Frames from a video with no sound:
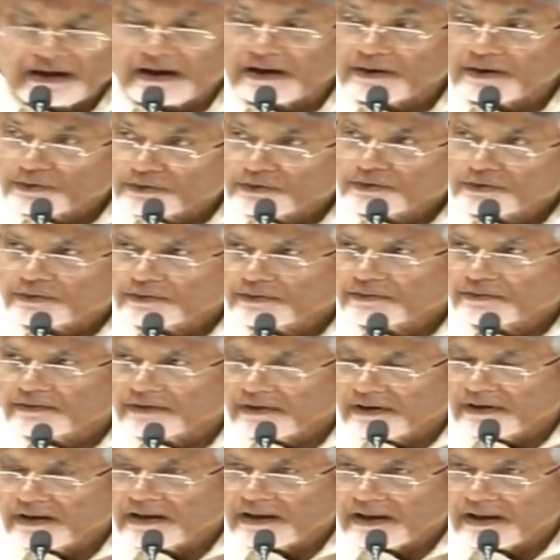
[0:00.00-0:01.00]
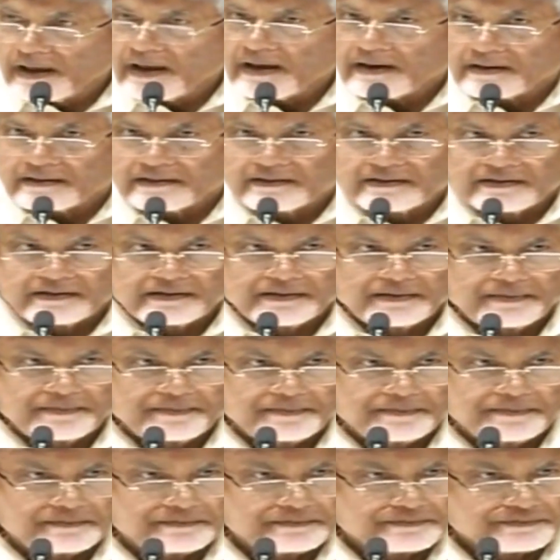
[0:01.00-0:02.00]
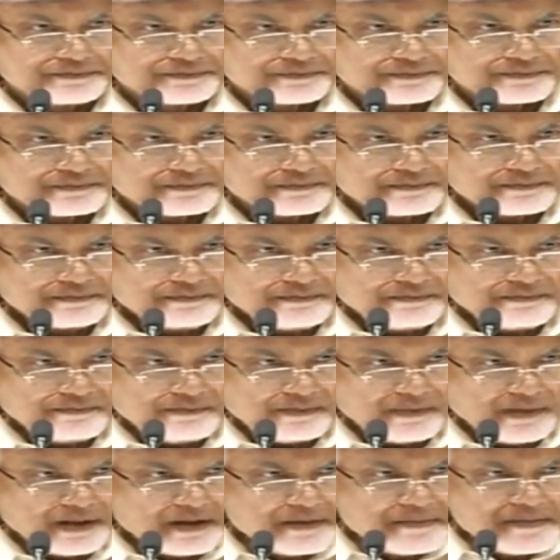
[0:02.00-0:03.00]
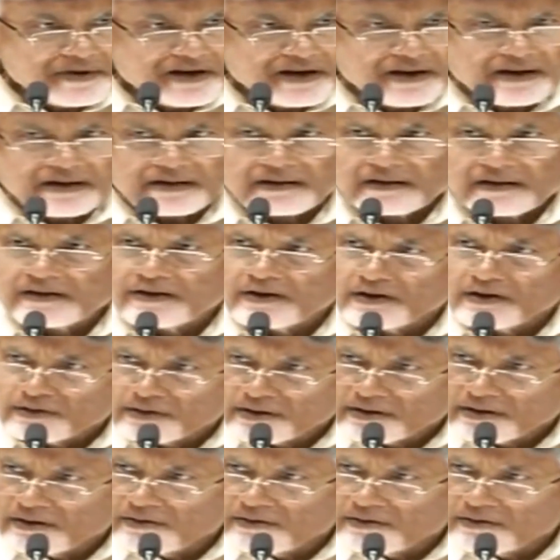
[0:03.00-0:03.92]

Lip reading: How to act? Immediately you have to